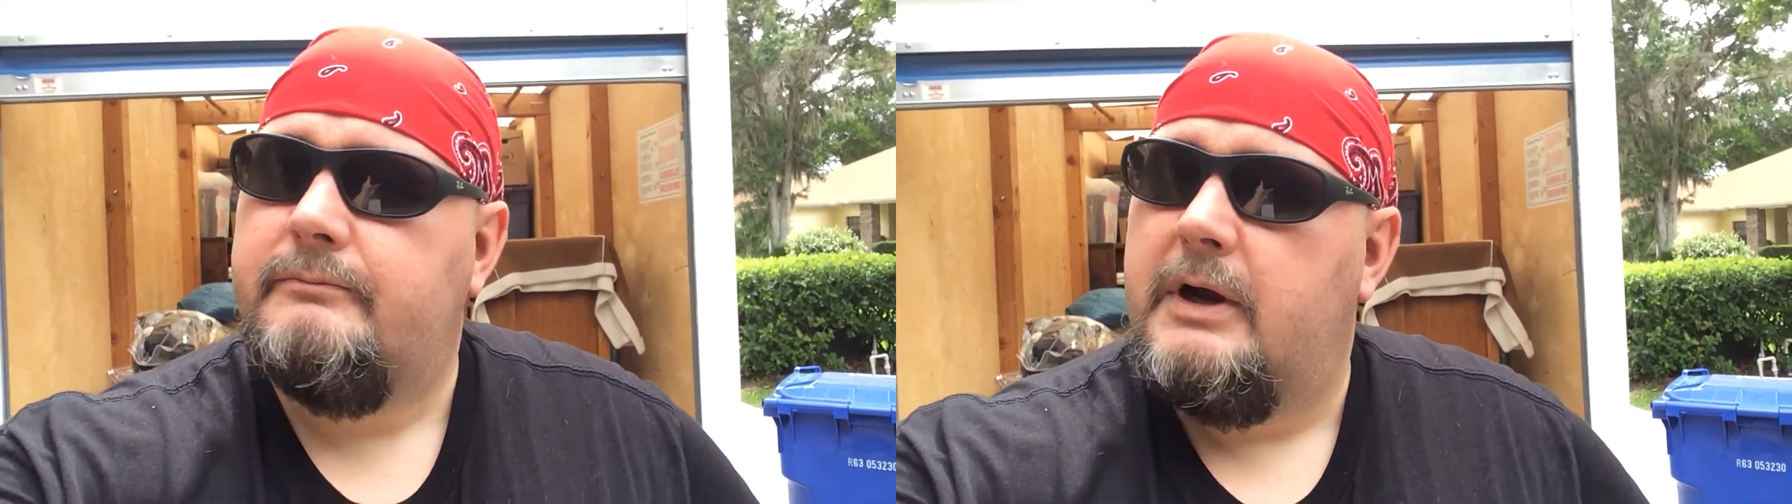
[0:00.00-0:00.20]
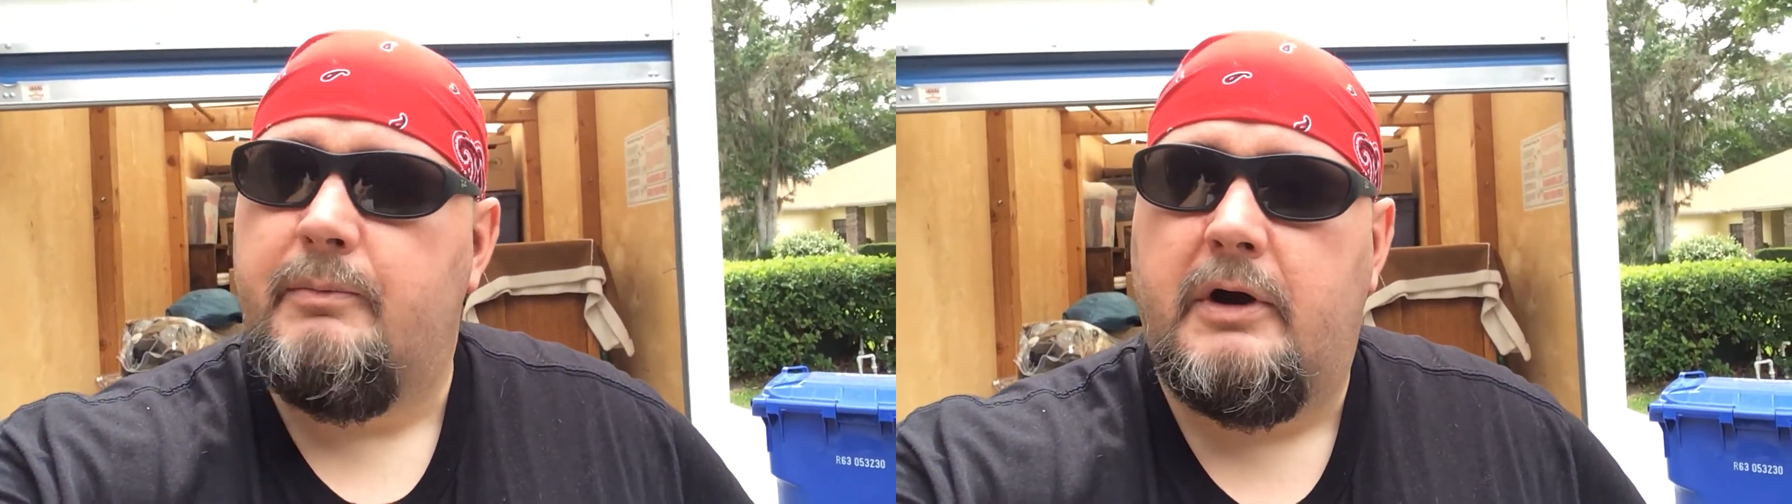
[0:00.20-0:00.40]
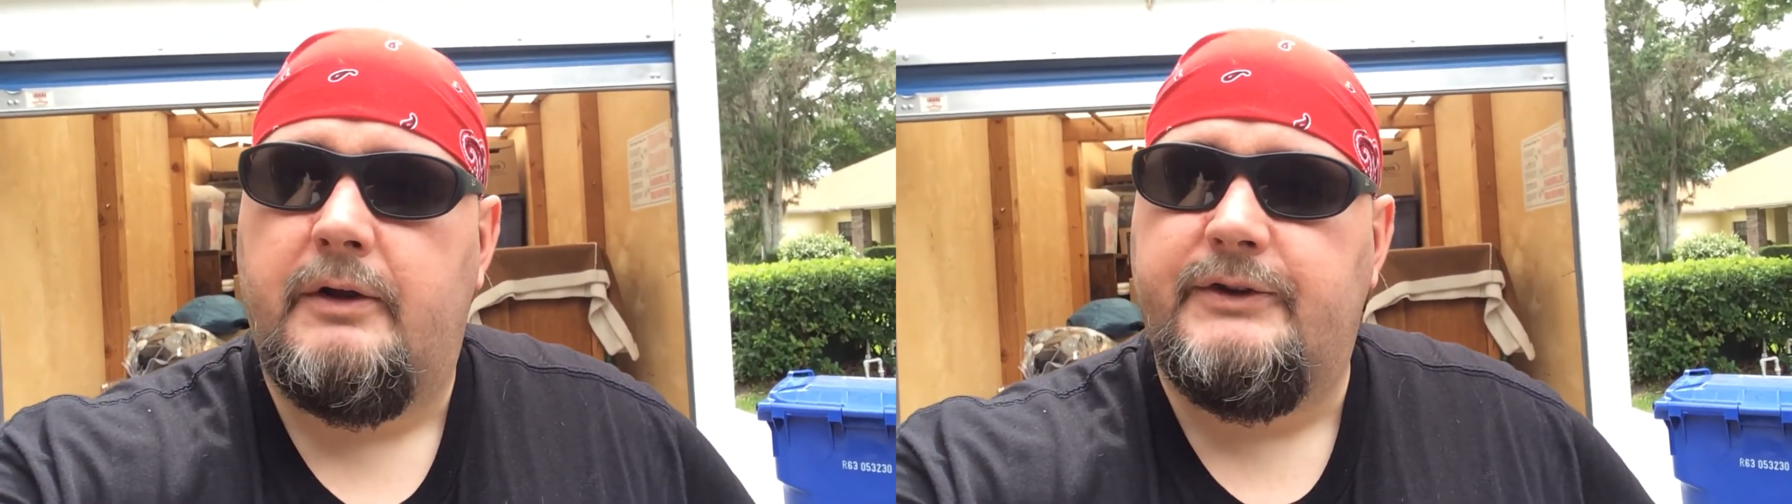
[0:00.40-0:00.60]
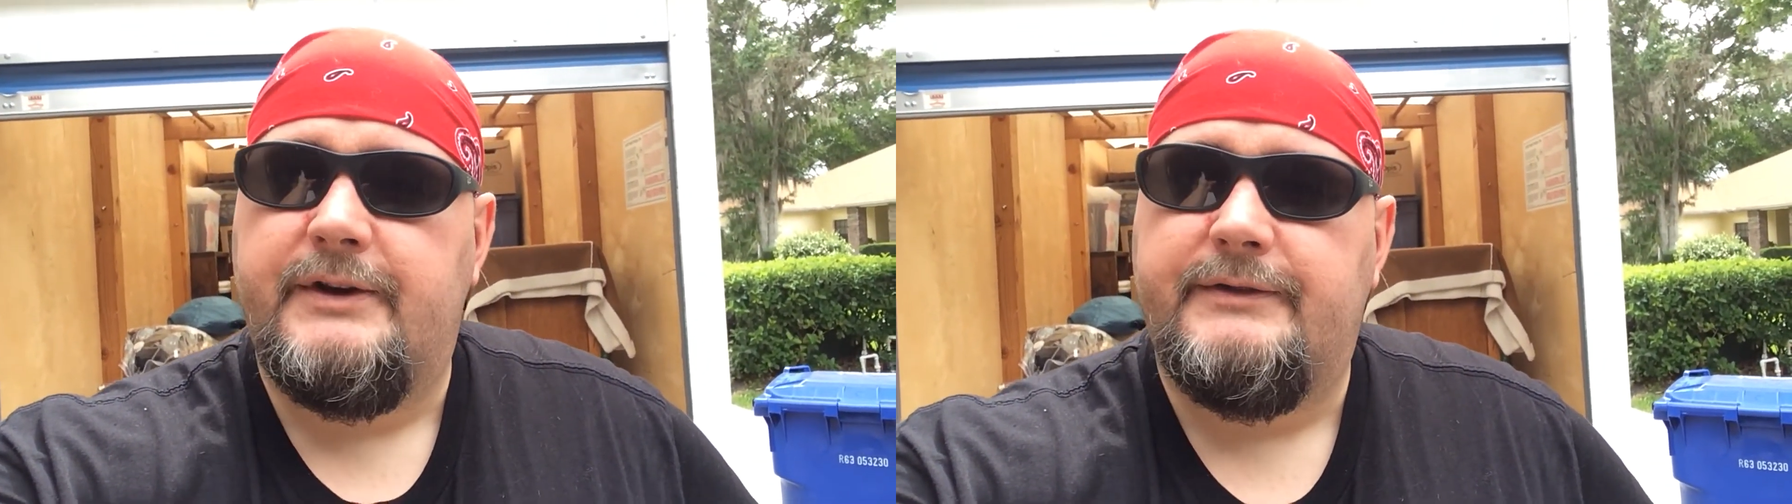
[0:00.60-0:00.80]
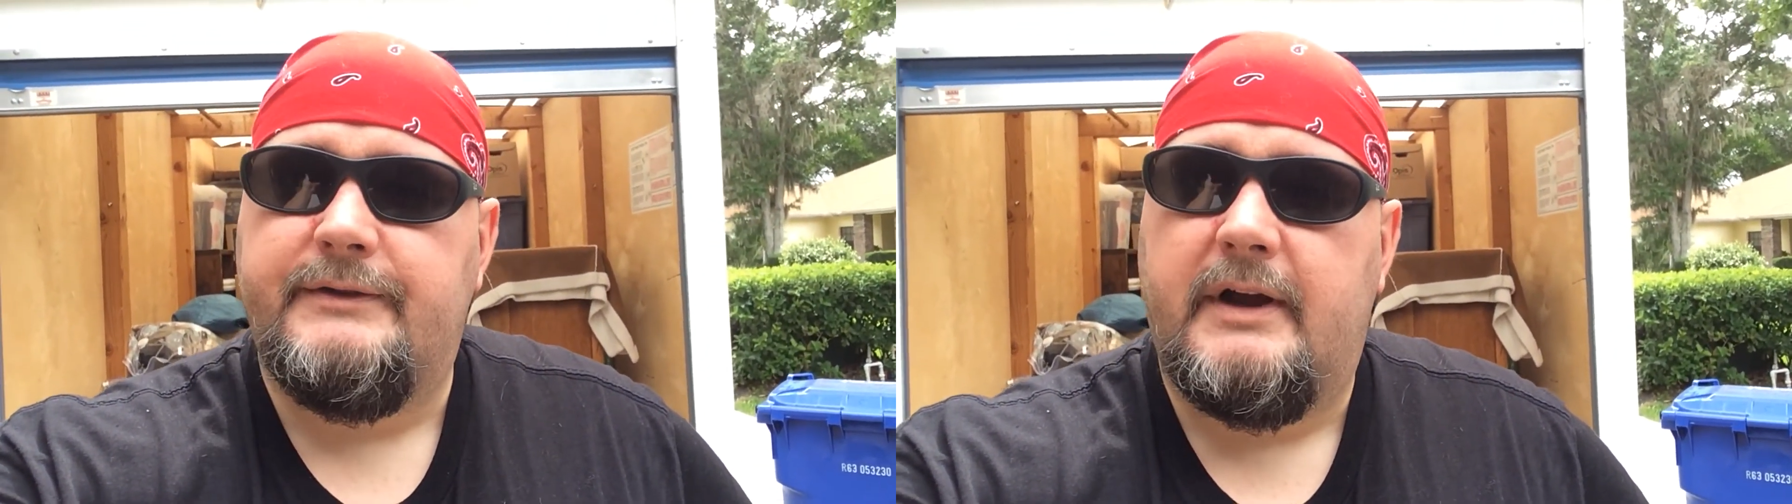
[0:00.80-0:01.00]
my
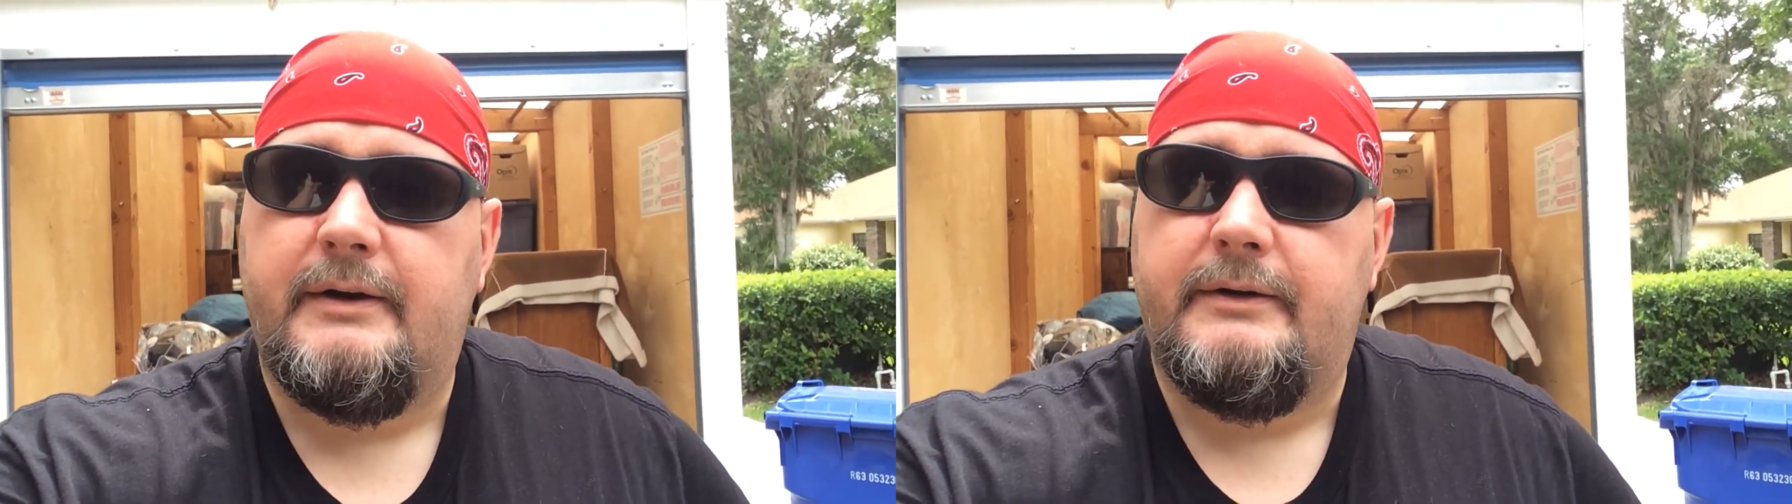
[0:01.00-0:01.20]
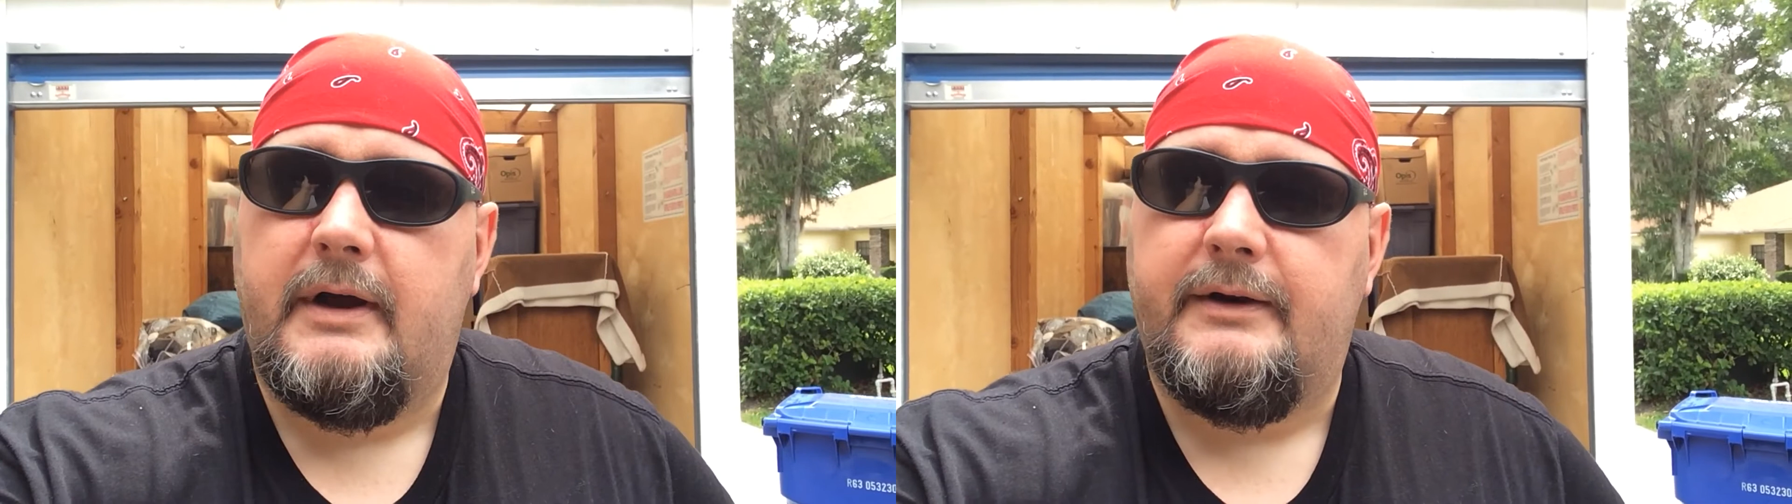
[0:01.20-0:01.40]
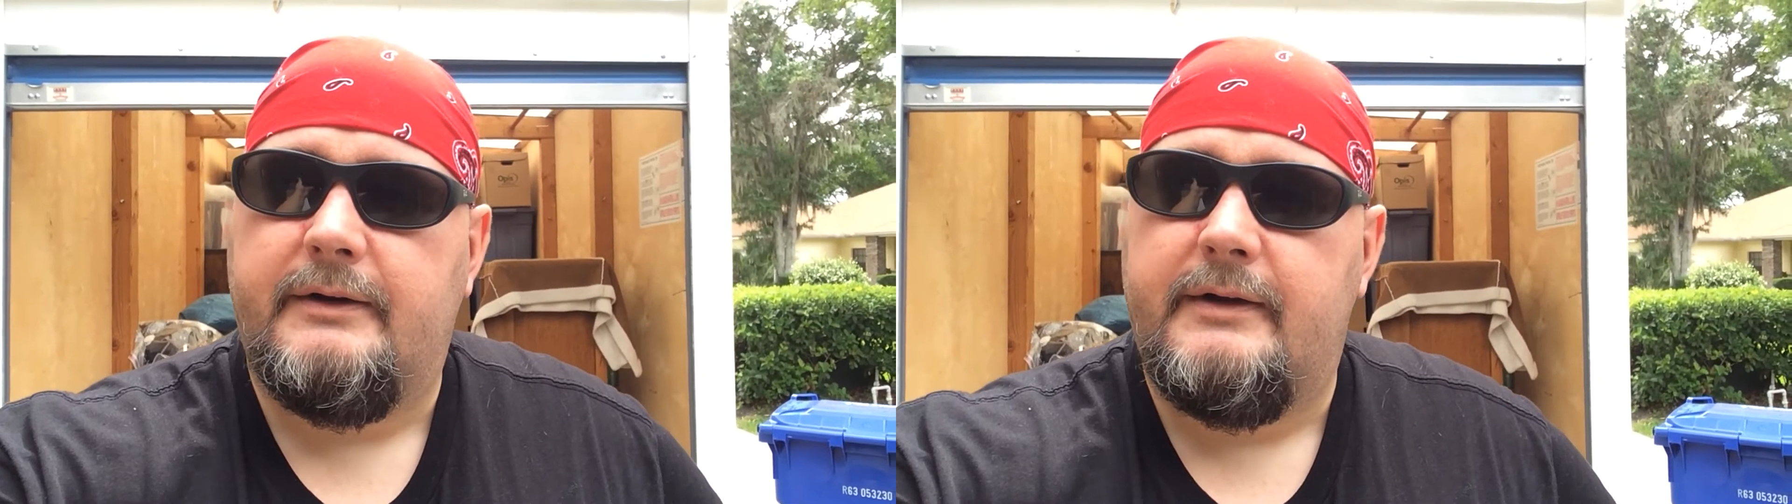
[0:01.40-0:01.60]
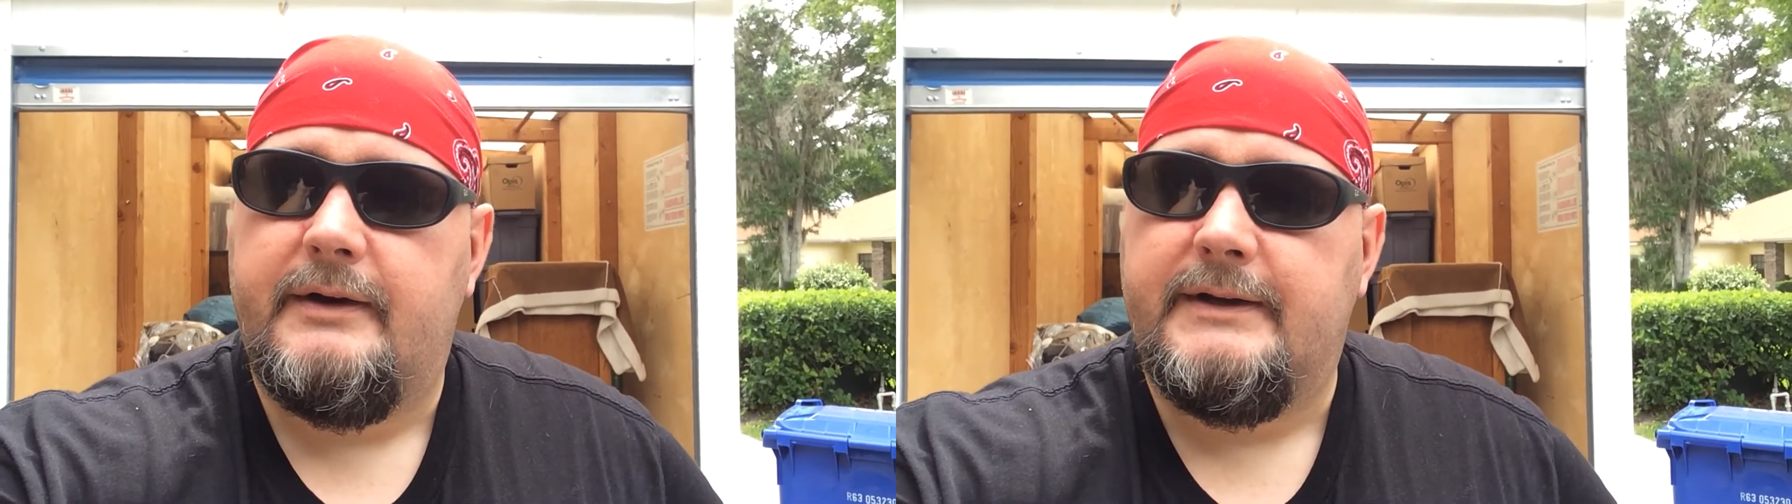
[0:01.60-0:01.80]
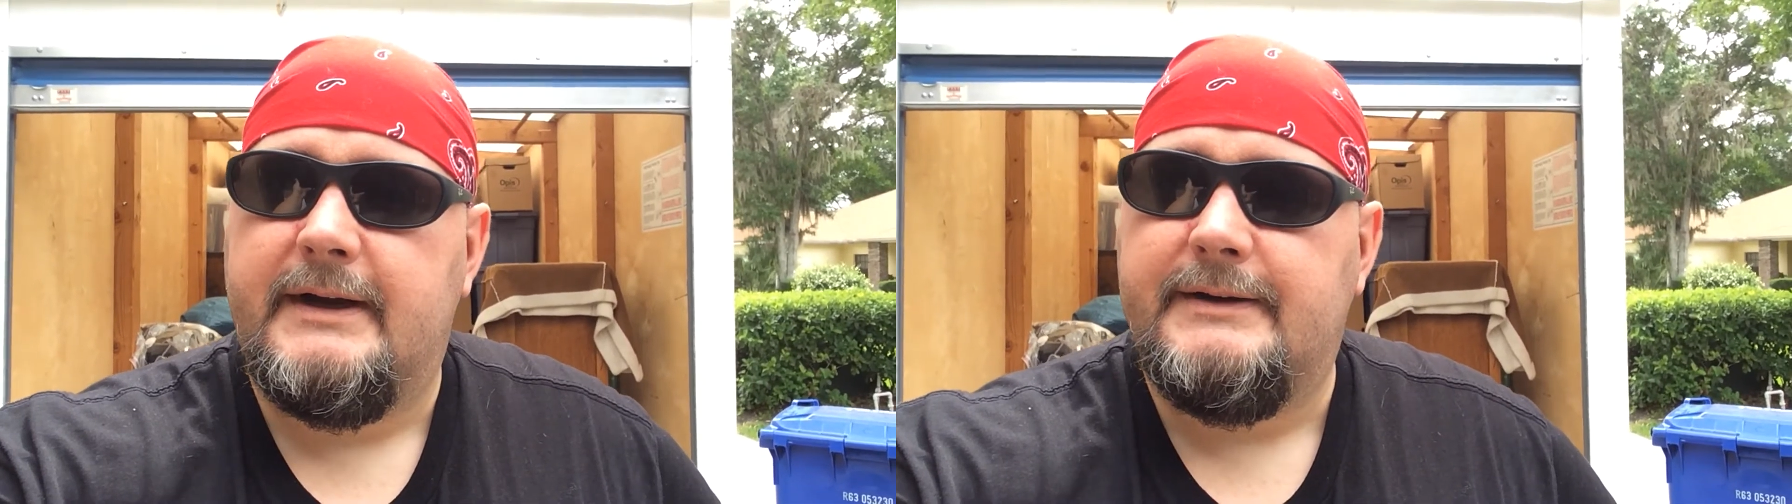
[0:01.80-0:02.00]
apologies, not the
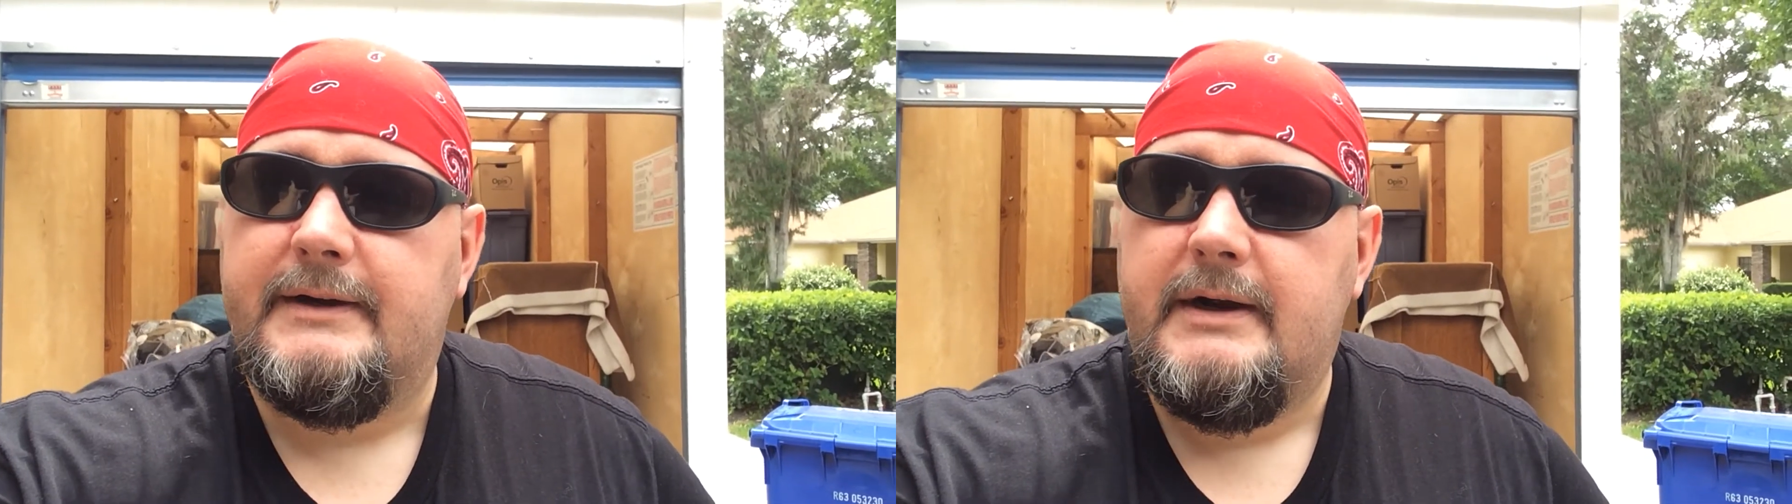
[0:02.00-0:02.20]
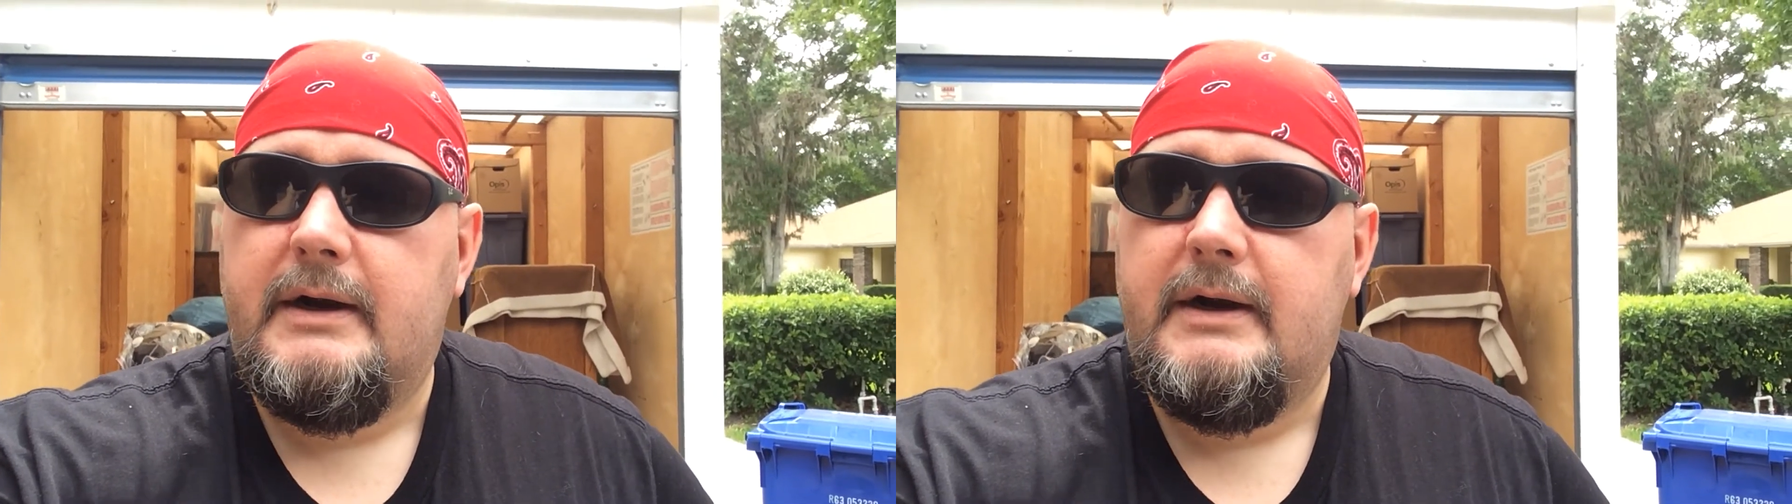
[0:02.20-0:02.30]
intent.